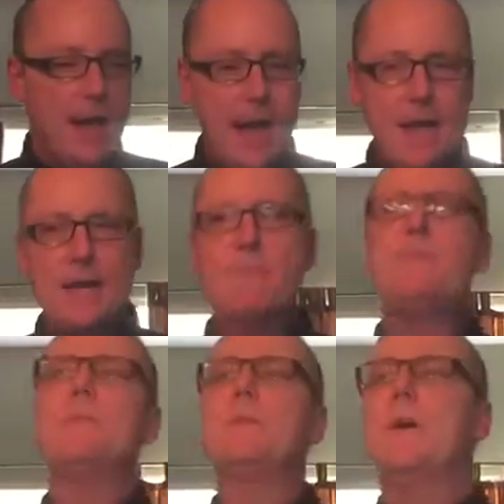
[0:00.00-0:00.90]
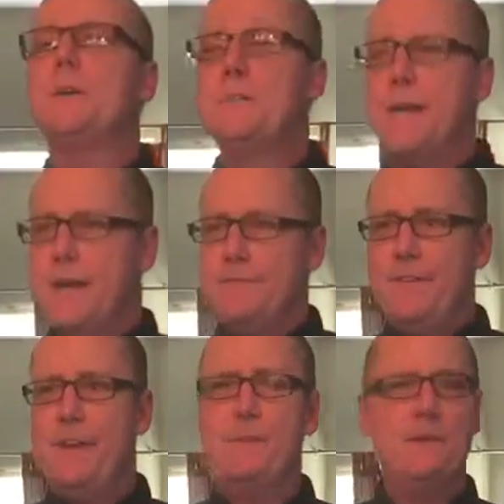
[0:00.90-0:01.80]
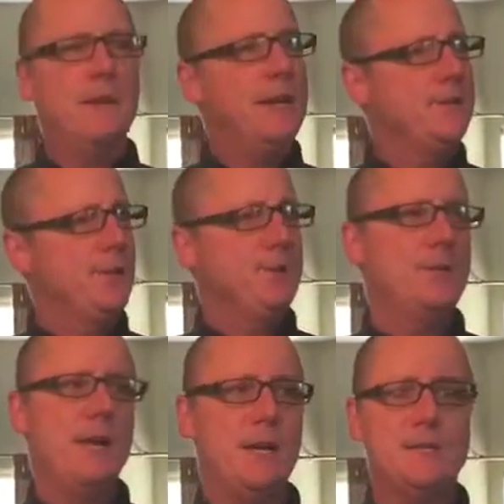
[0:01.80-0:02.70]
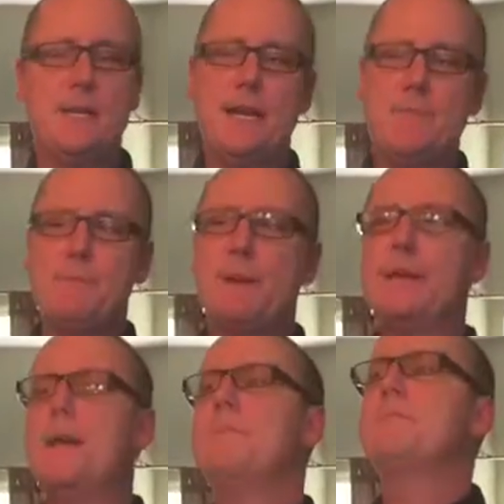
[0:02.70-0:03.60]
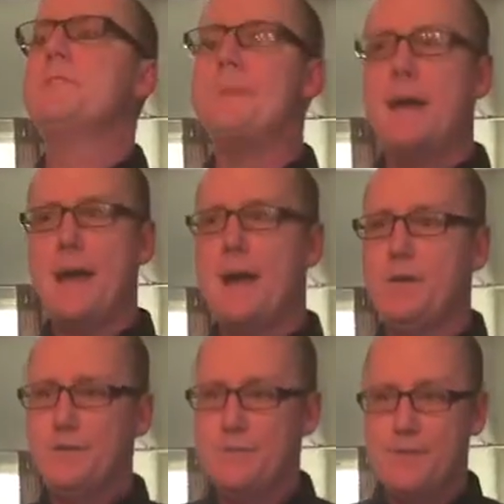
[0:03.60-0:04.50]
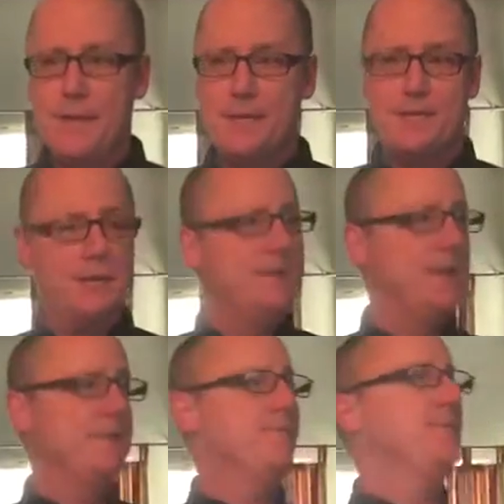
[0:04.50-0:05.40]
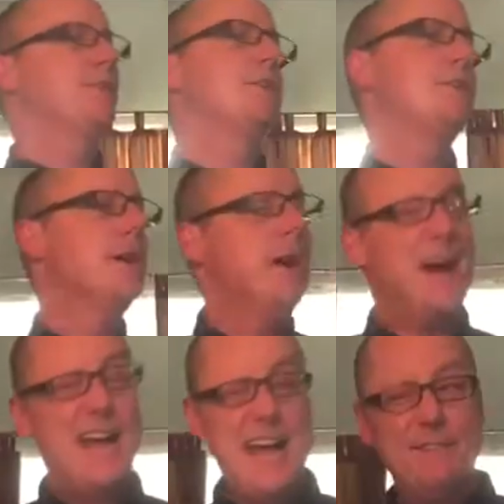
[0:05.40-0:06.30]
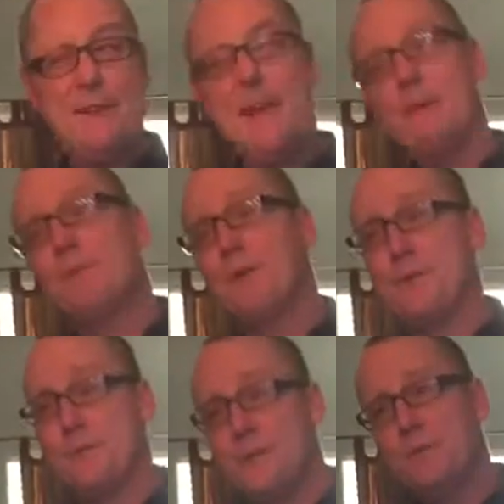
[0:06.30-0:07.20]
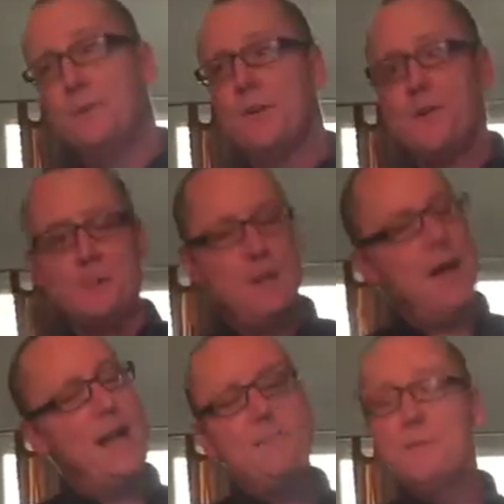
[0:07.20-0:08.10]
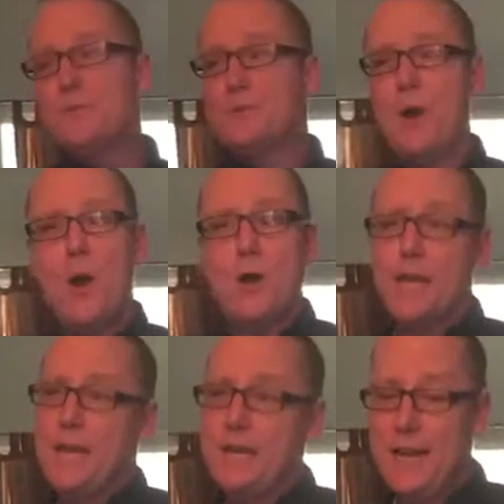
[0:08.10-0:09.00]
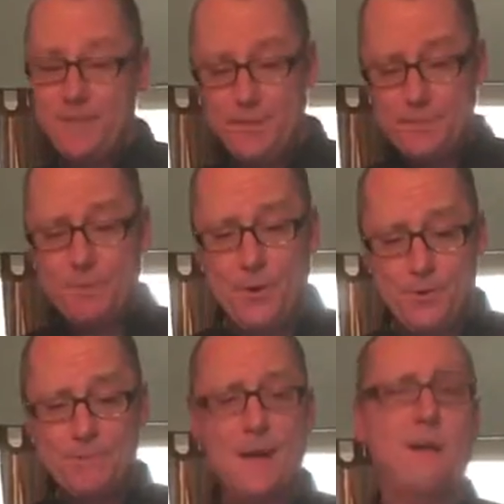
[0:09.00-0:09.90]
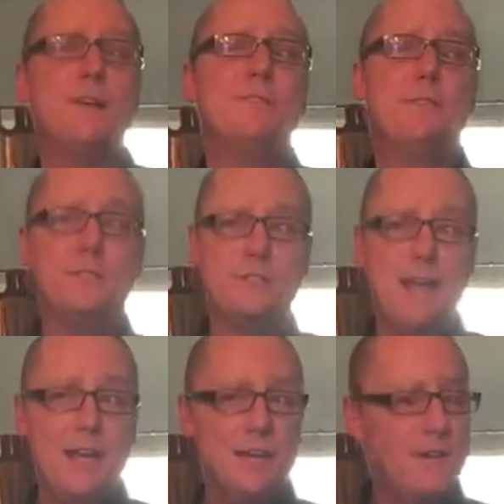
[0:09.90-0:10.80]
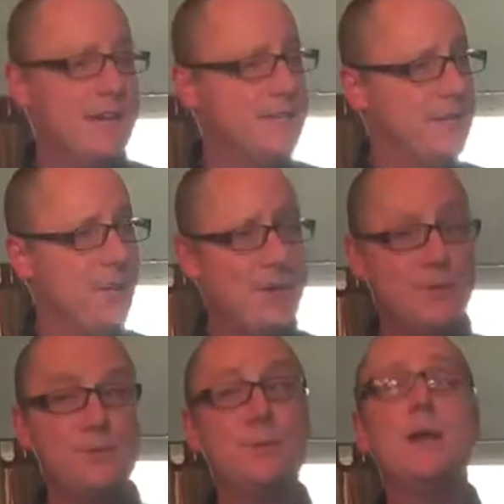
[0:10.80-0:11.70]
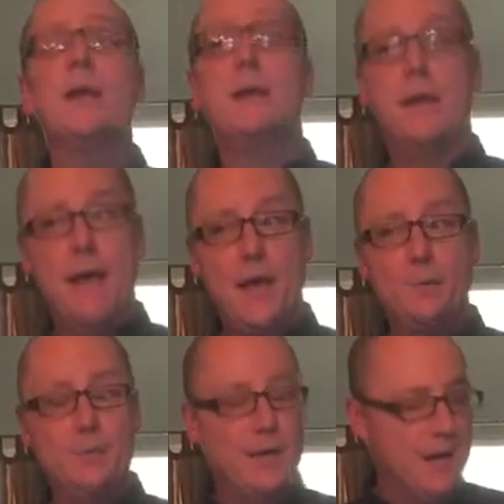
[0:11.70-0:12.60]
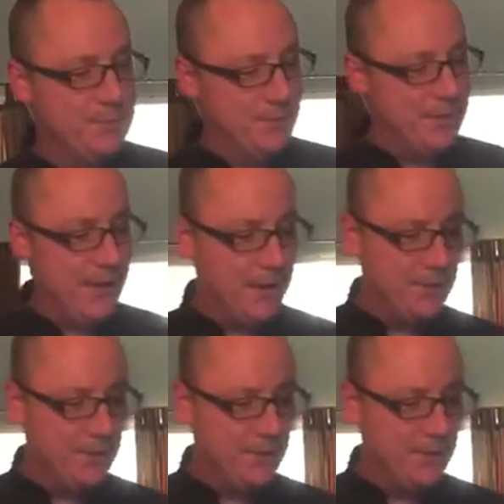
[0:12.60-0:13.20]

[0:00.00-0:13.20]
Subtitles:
I come from a large Italian family. I told you guys that. Everybody comes to my house for Thanksgiving and for dinner. I have an 8-burner stove at home. I've used all 8. I've used both of my ovens. Stack cooking is going to help you guys with that.